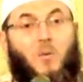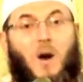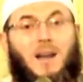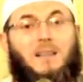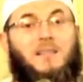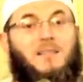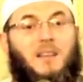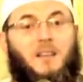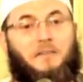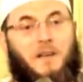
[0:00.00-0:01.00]
What is the
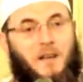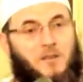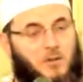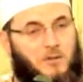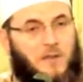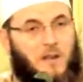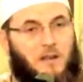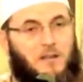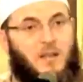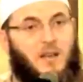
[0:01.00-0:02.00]
significance of
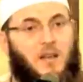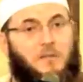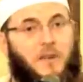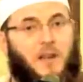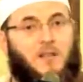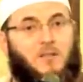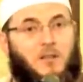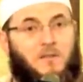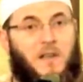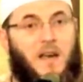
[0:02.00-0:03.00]
that? Significance
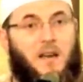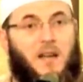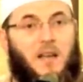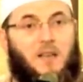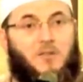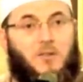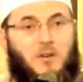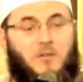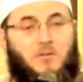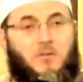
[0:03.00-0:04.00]
of that is
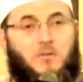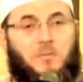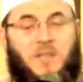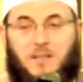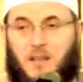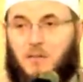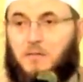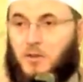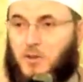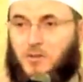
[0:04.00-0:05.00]
don't you be
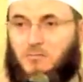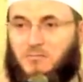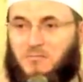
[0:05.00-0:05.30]
selfish.